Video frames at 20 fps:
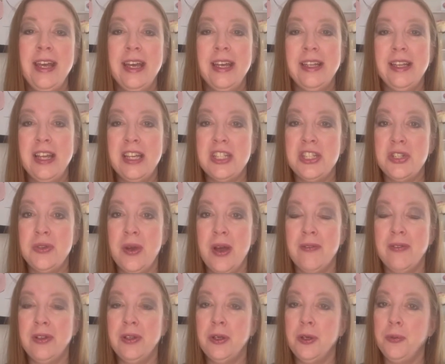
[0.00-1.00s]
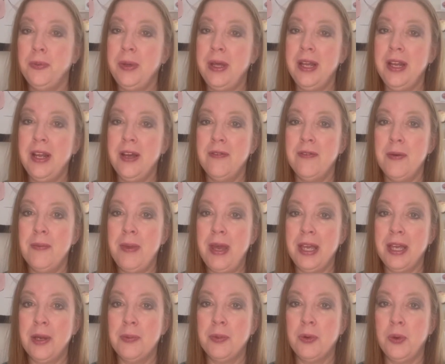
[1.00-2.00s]
unless you have a little bit of a
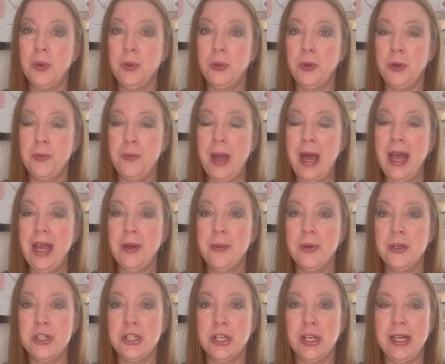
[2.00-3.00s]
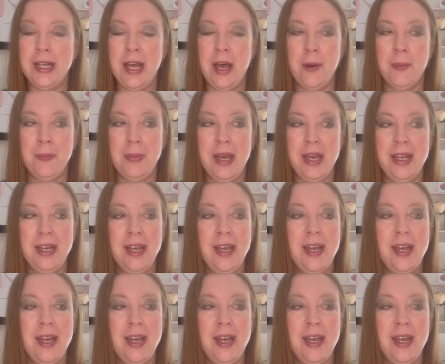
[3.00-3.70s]
makeup cooler bag, which could help it,